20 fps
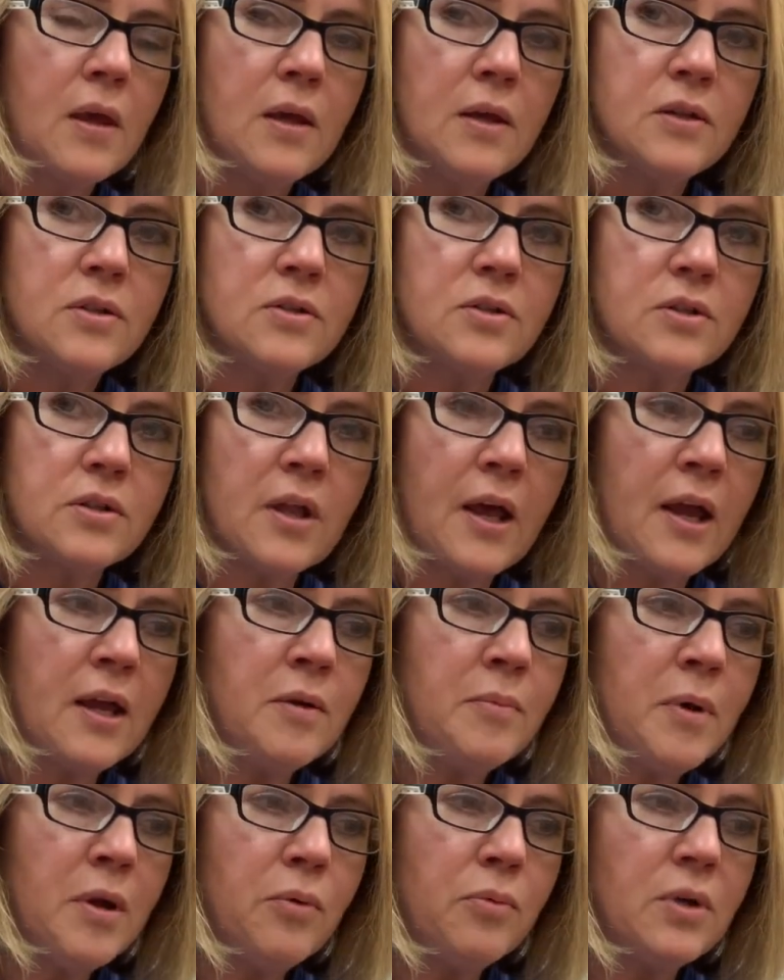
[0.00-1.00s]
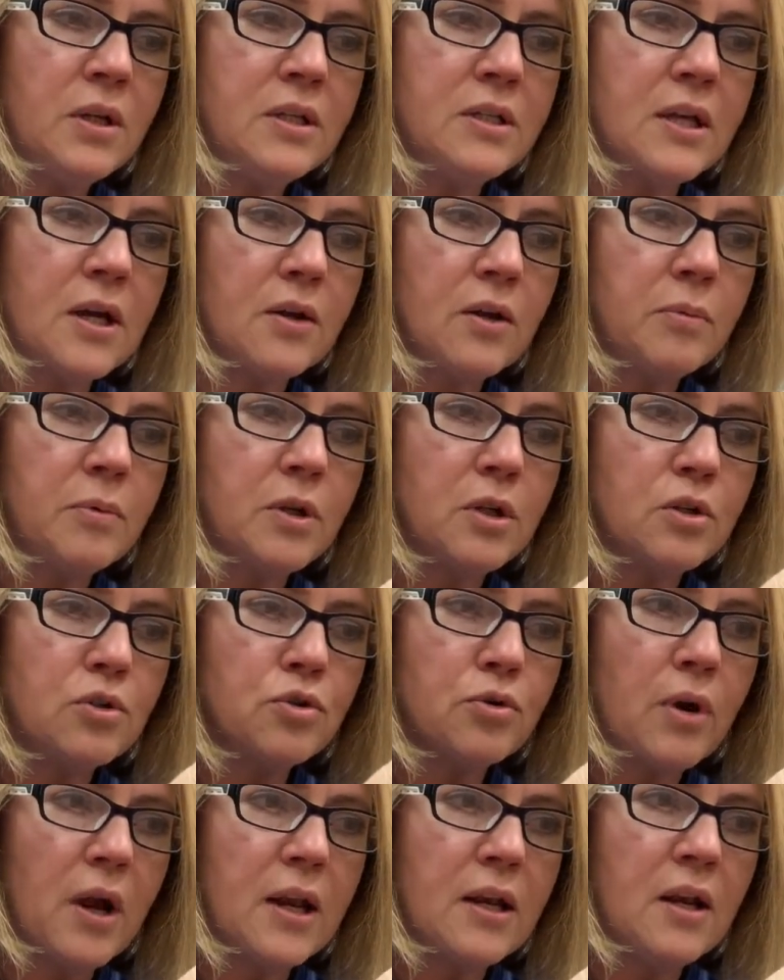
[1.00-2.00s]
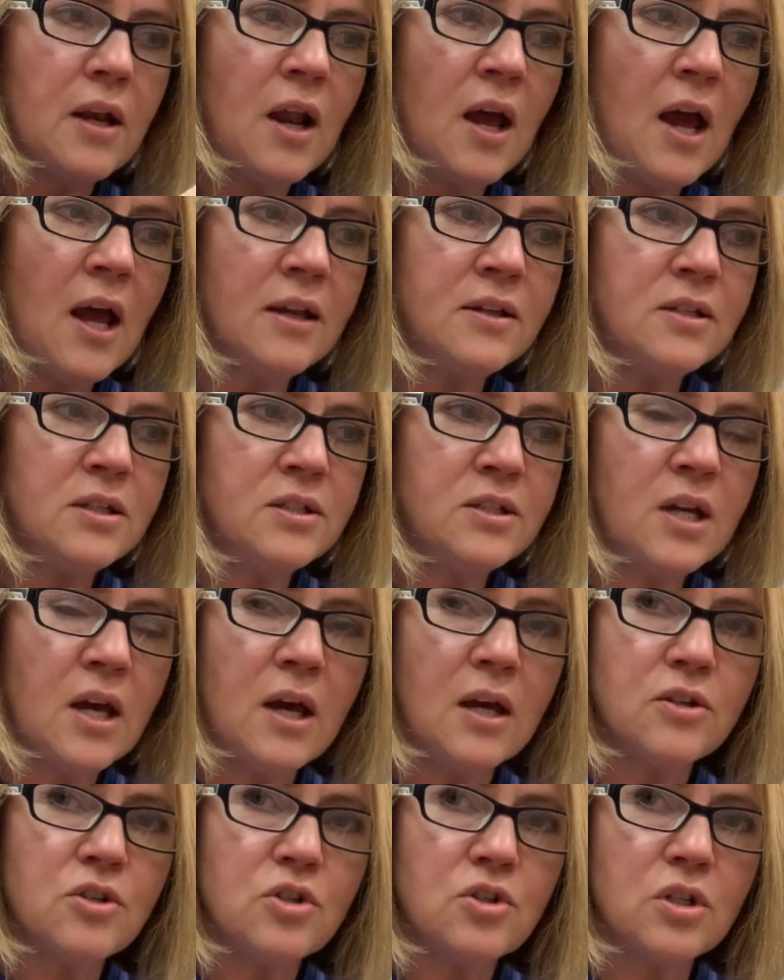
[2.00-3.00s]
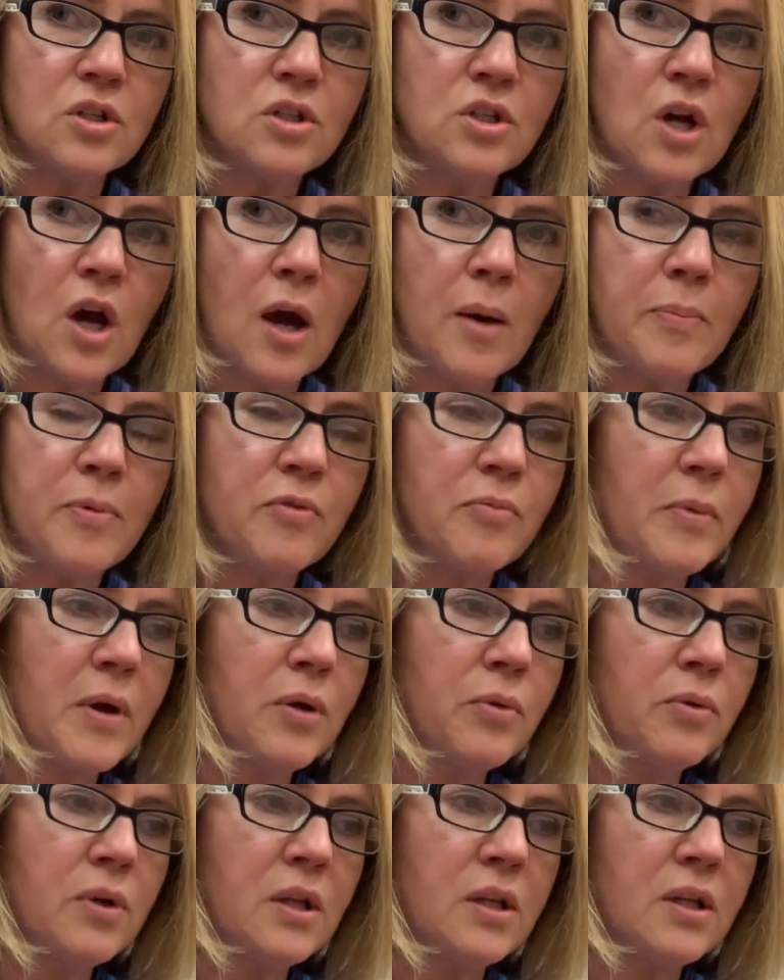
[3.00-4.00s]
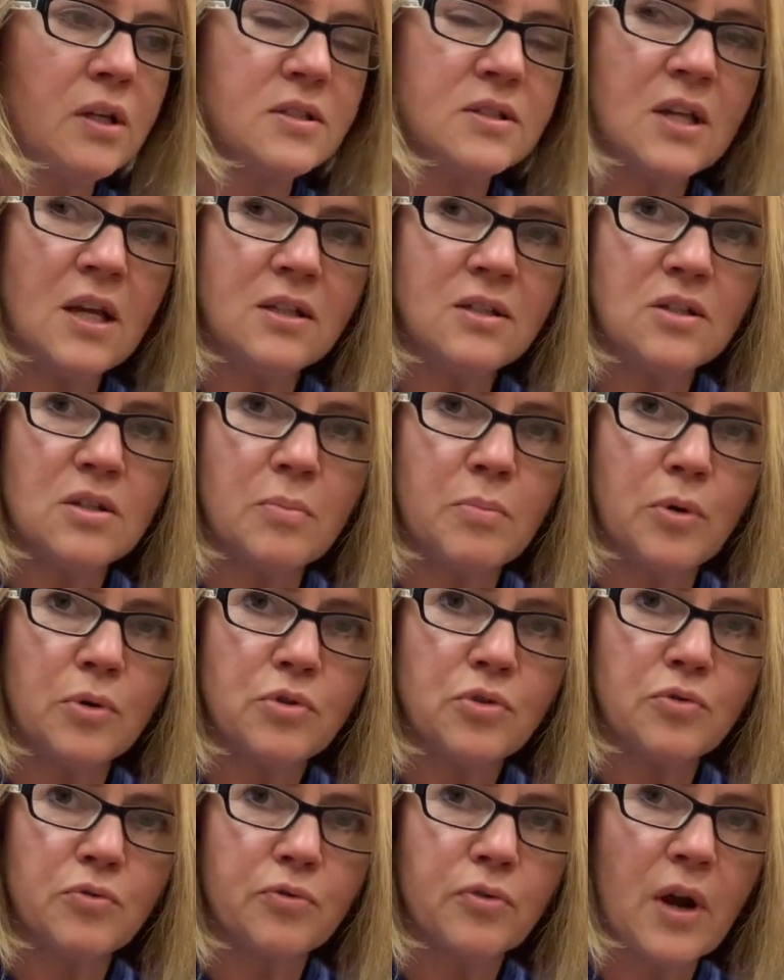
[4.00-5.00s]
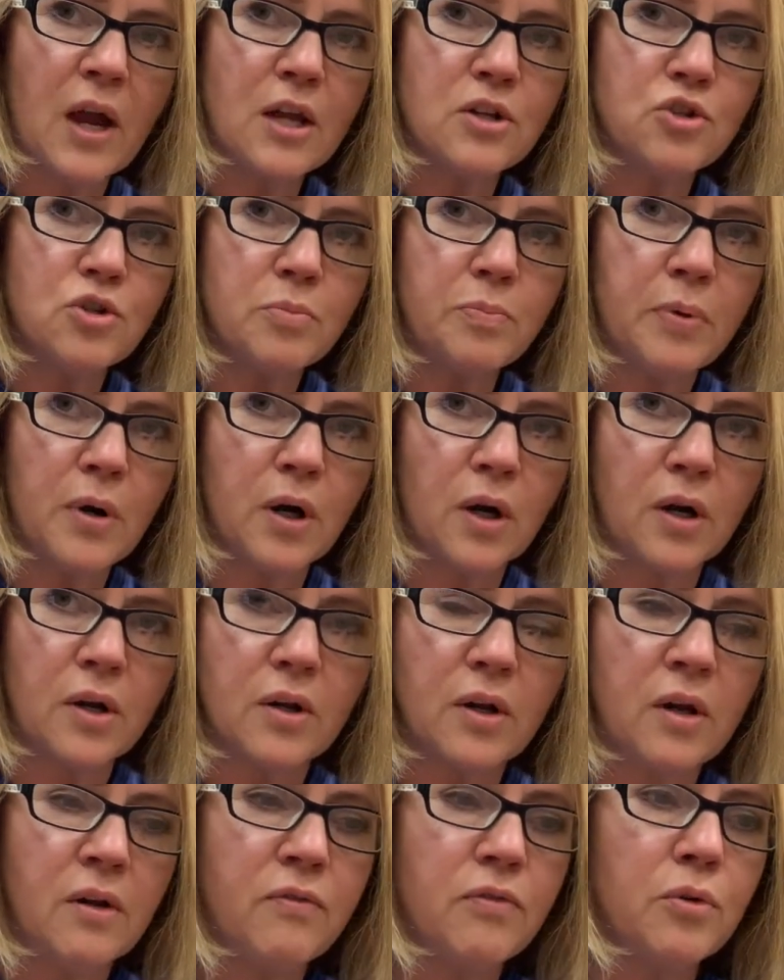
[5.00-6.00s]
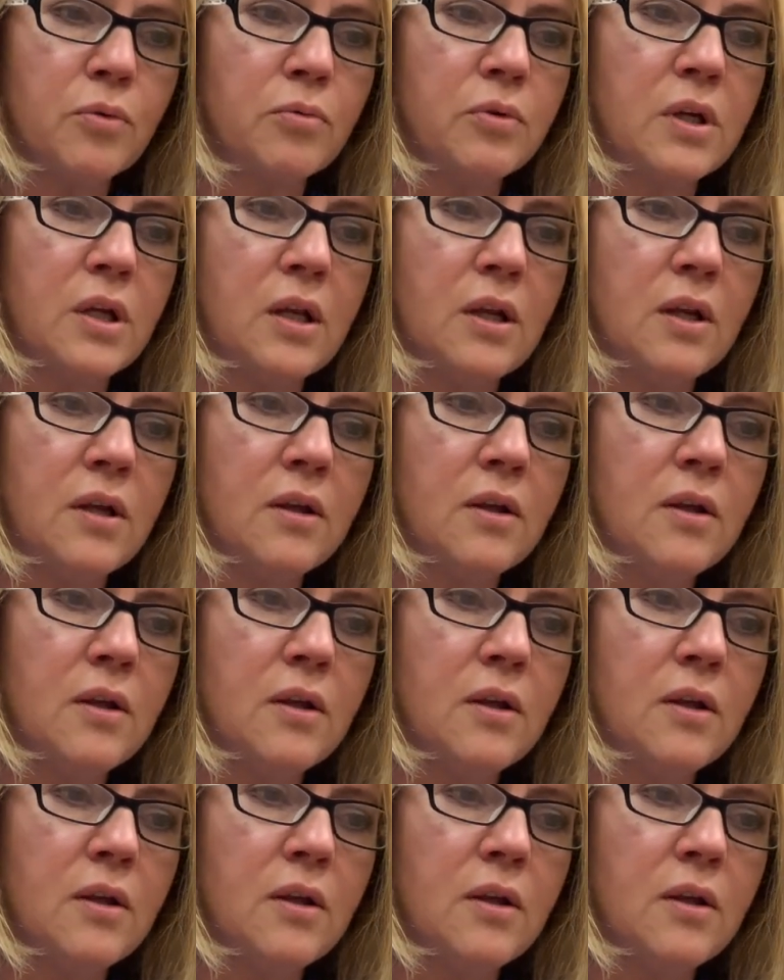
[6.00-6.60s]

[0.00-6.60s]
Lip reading: slide my reed down. I'm going to try not to touch the top of my reed because that's the most fragile part of the reed.